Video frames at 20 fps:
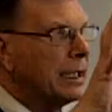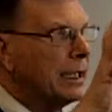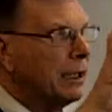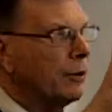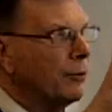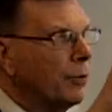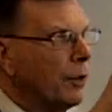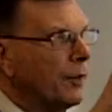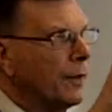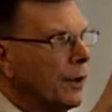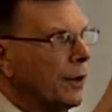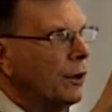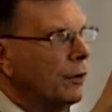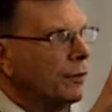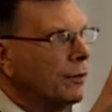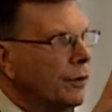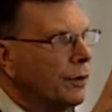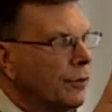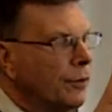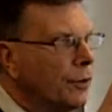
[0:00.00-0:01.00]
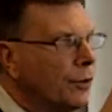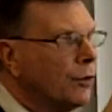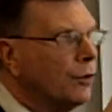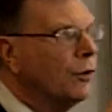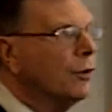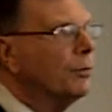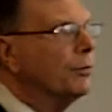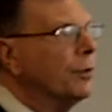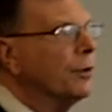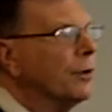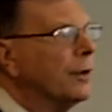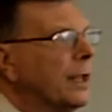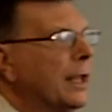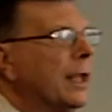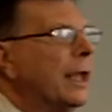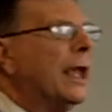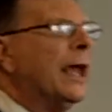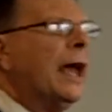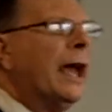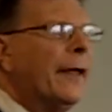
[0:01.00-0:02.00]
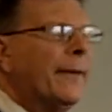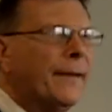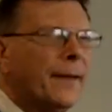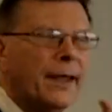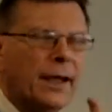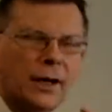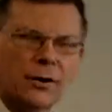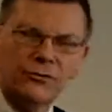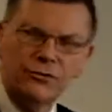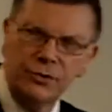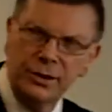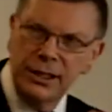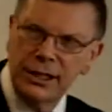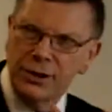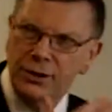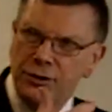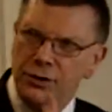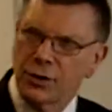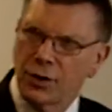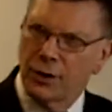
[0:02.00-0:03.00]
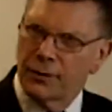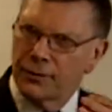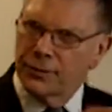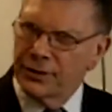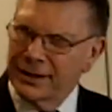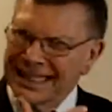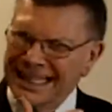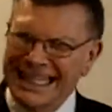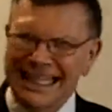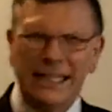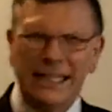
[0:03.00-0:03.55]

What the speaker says: clear on what they offer the corporate. And they are really good at offering